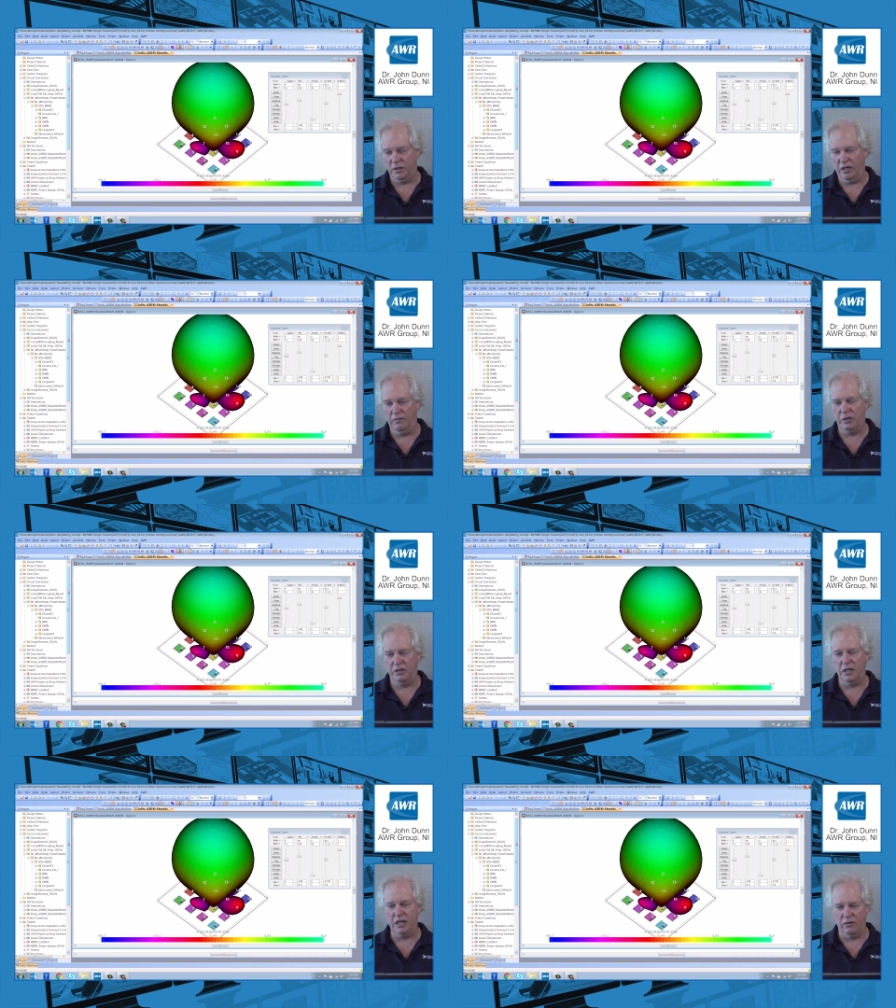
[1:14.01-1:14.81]
And in
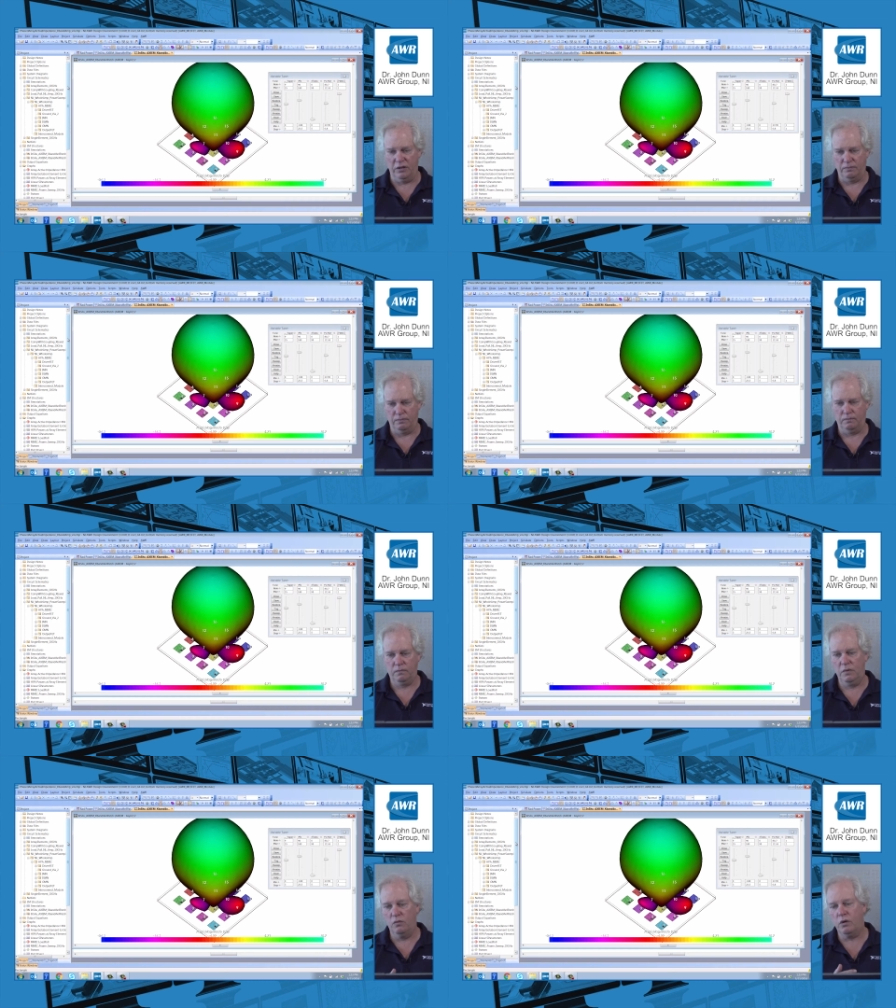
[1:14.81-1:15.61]
particular,
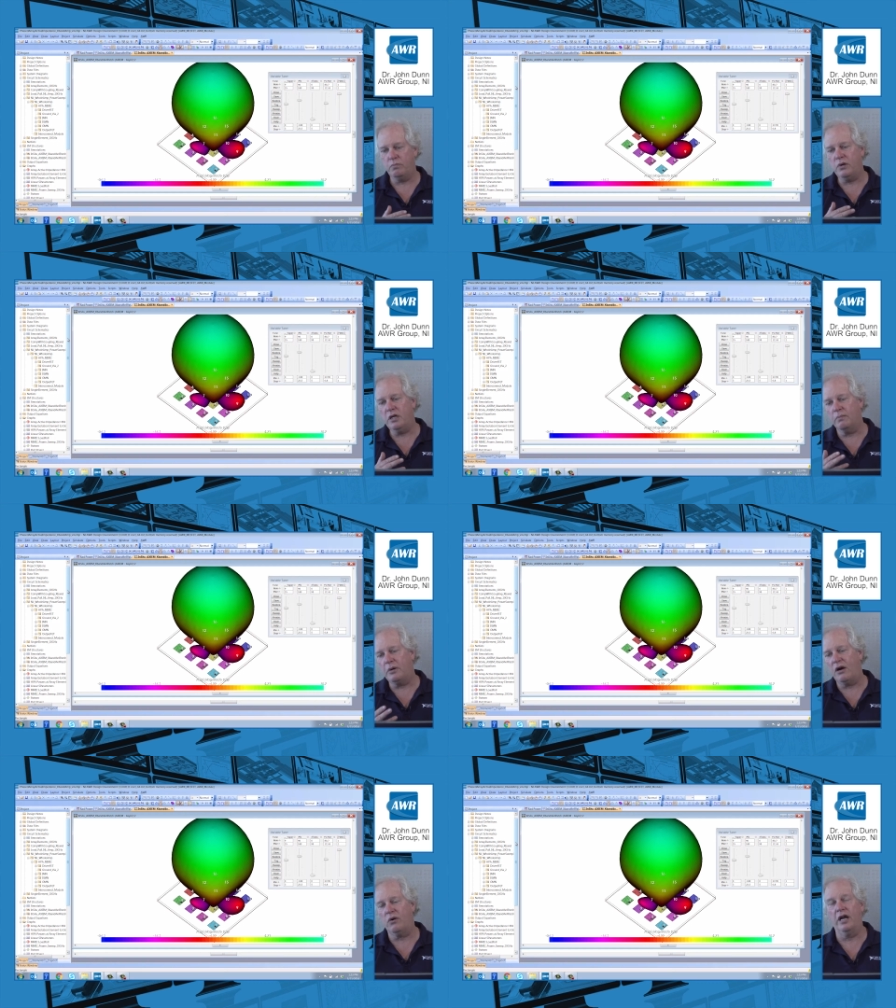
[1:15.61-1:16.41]
we're putting a
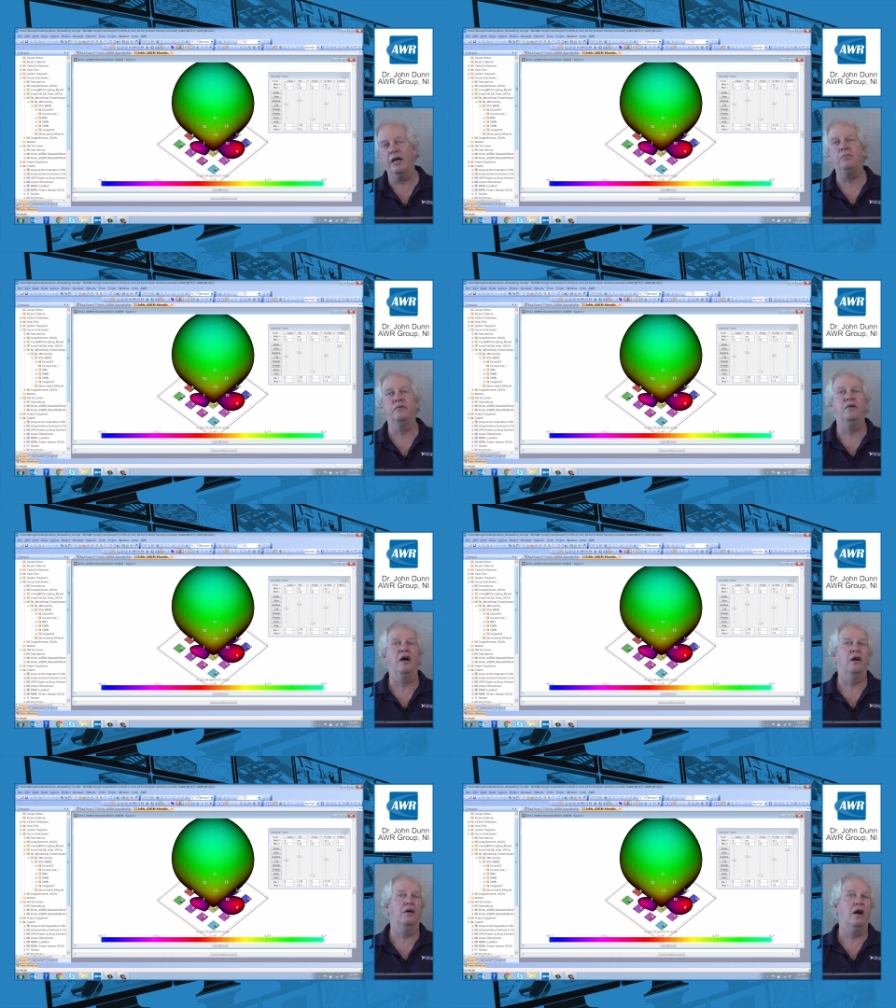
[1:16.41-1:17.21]
power
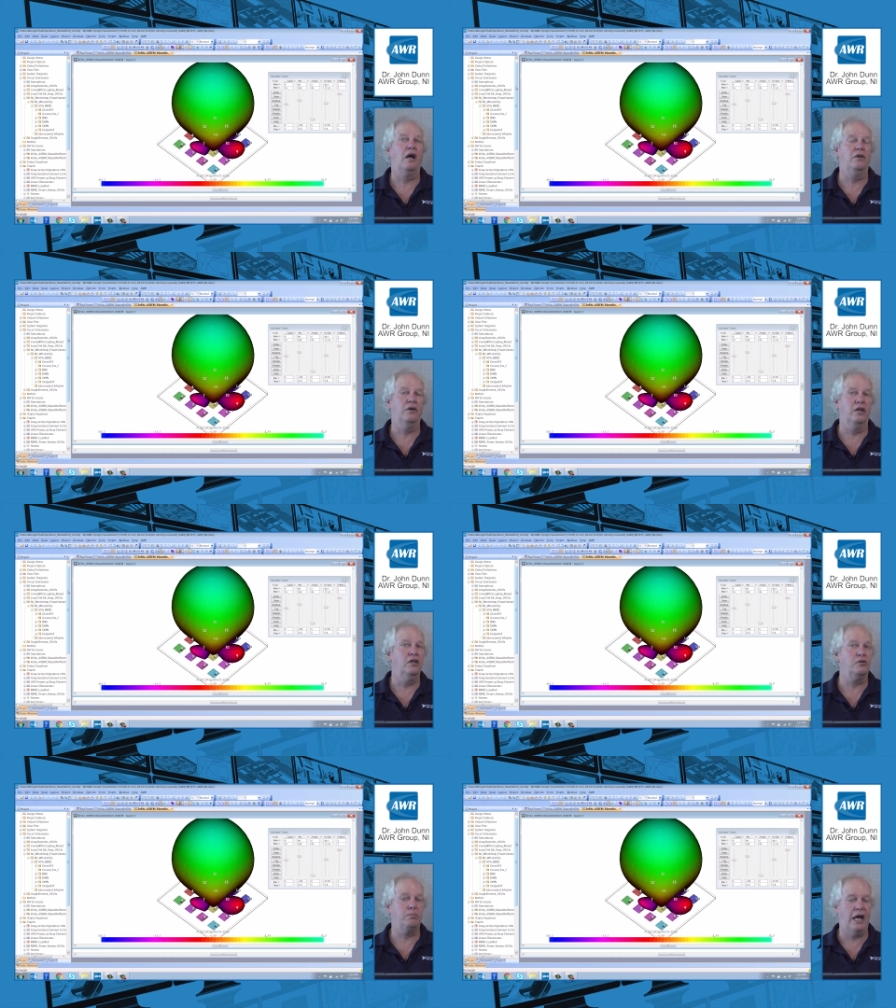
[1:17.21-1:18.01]
amplifier under
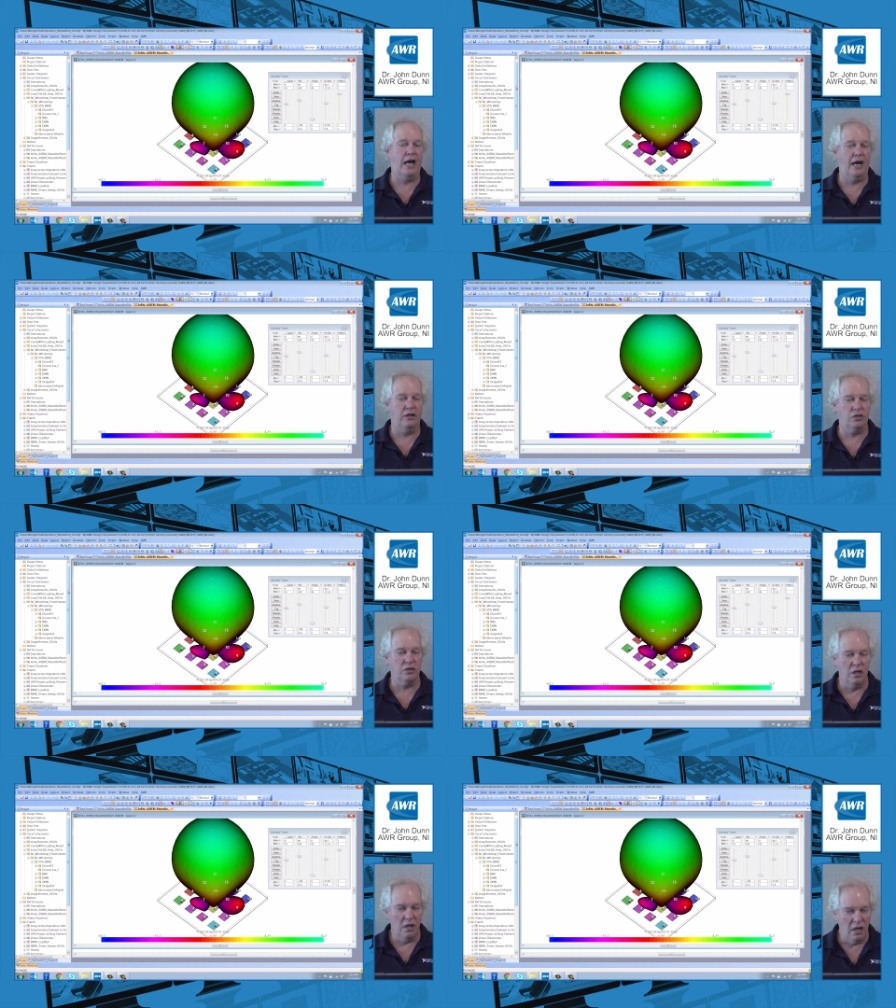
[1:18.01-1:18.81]
each patch.
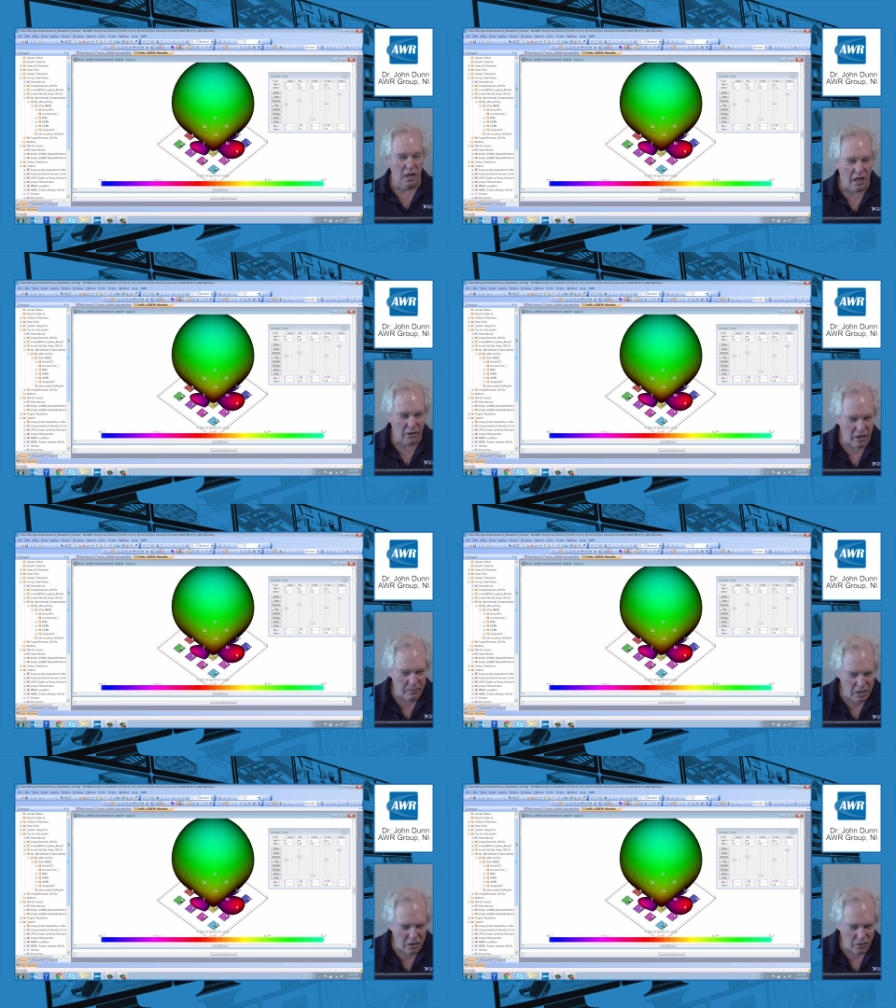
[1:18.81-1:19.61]
And let
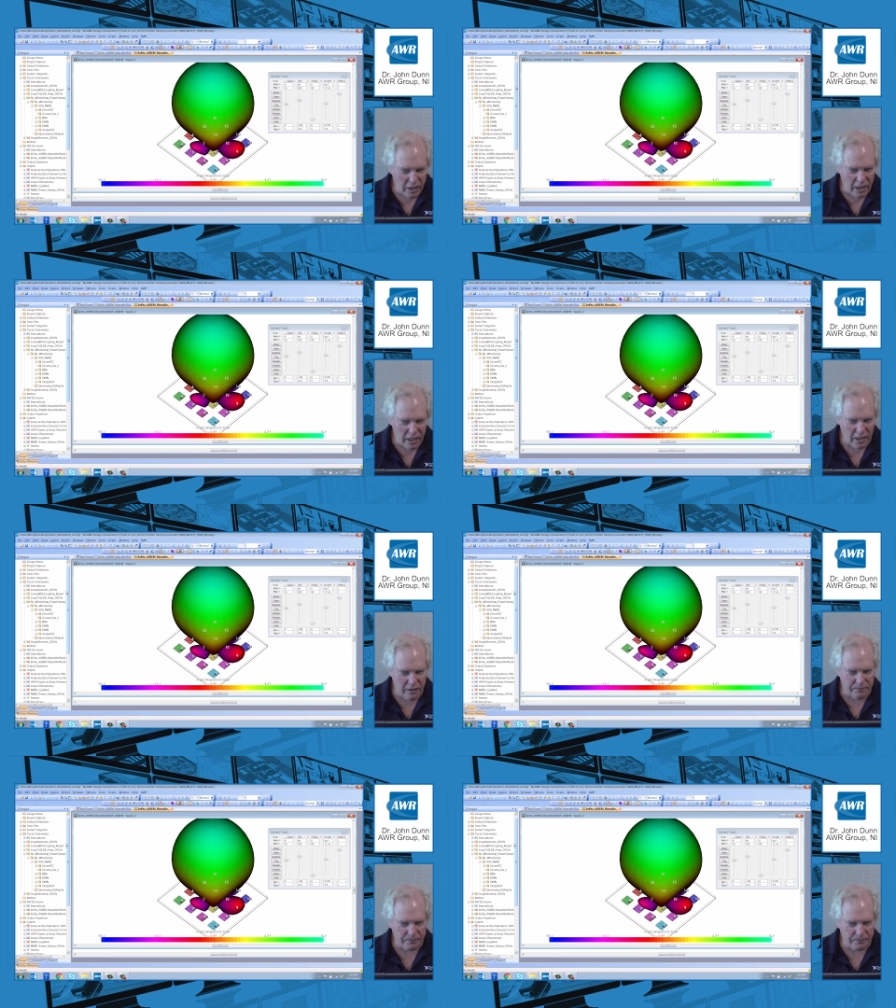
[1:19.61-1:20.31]
me go ahead